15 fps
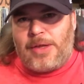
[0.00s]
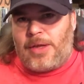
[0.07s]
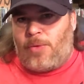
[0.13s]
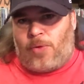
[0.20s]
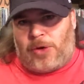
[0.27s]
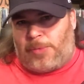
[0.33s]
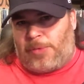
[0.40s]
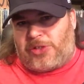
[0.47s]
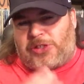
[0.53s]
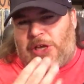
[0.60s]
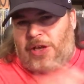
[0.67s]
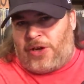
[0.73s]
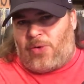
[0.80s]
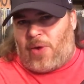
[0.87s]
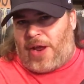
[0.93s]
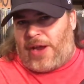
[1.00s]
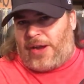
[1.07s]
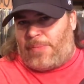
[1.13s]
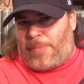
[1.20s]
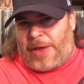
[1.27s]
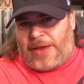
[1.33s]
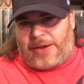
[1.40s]
One of the most underrated
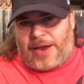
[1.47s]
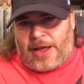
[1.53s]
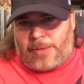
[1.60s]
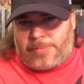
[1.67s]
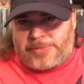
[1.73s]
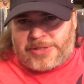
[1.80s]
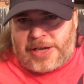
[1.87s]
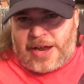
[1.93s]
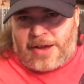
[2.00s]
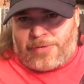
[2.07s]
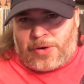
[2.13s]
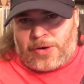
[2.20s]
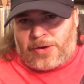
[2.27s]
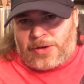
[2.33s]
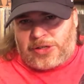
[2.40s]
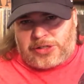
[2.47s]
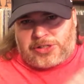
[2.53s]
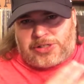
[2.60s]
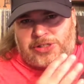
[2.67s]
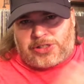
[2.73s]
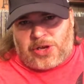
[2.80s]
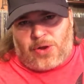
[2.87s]
Maiden albums ever. It's
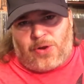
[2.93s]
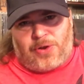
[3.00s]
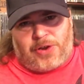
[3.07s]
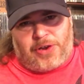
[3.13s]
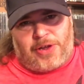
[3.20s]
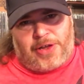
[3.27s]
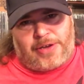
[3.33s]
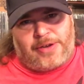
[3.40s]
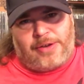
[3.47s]
so good.